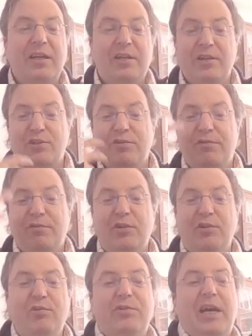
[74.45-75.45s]
There's a
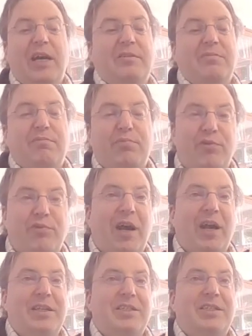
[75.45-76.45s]
view that
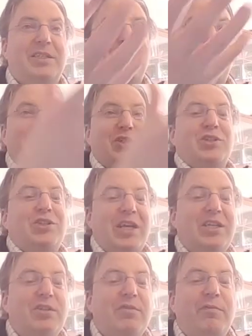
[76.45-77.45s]
provides the
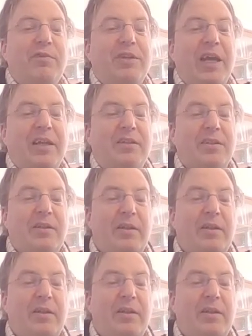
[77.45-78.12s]
presentation for that.